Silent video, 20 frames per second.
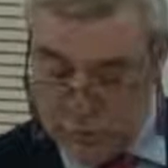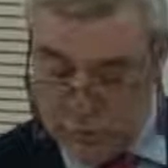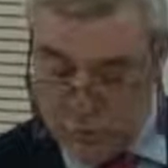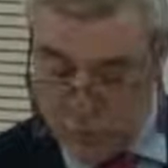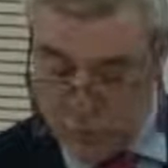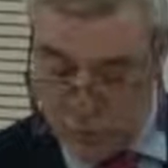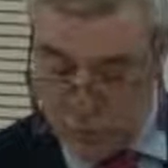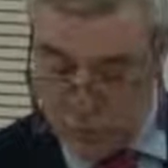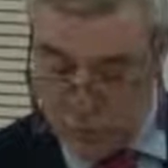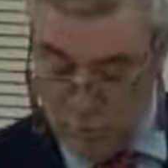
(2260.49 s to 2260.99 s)
the
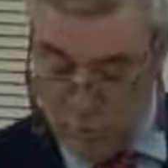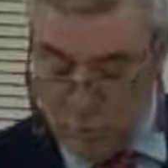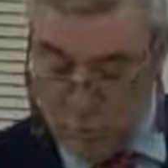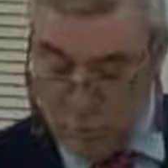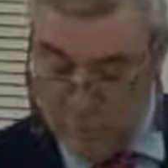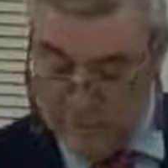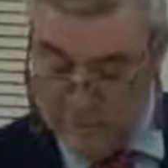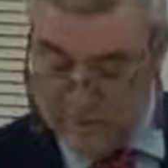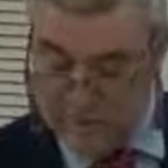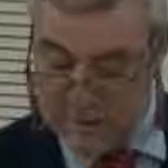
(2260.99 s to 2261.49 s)
normal
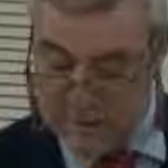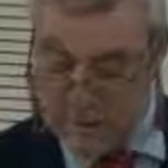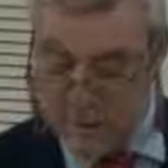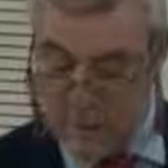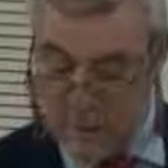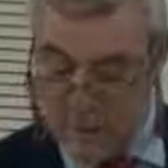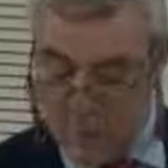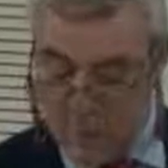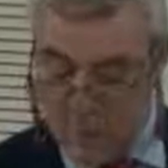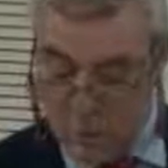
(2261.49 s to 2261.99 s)
wet
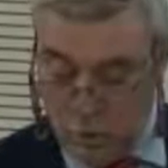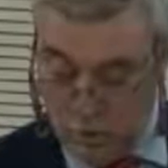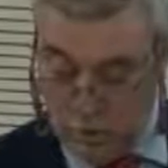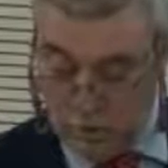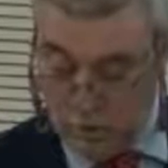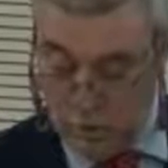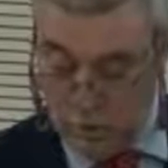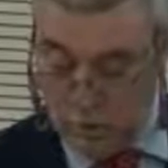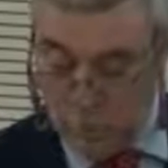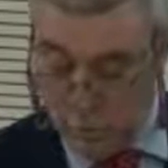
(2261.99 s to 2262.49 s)

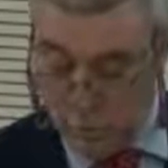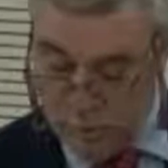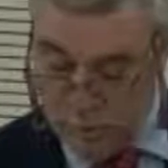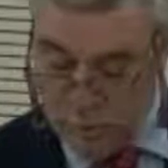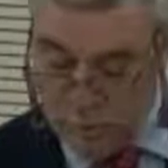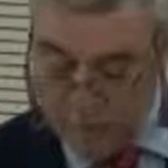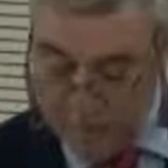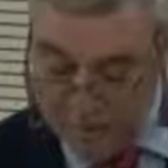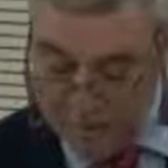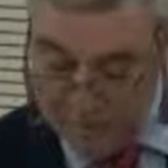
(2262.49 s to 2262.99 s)

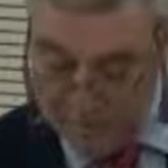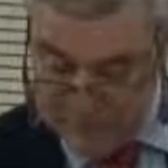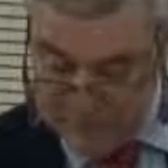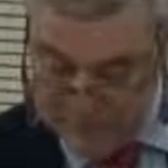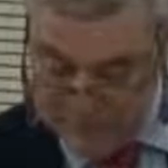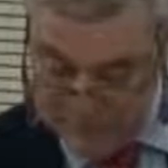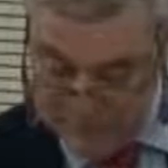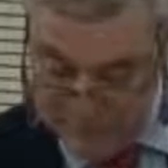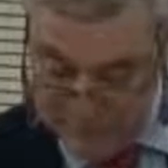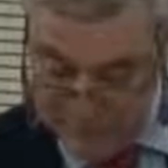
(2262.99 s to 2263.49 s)
autumn-winter
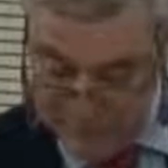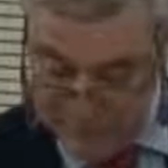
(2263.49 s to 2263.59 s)
months.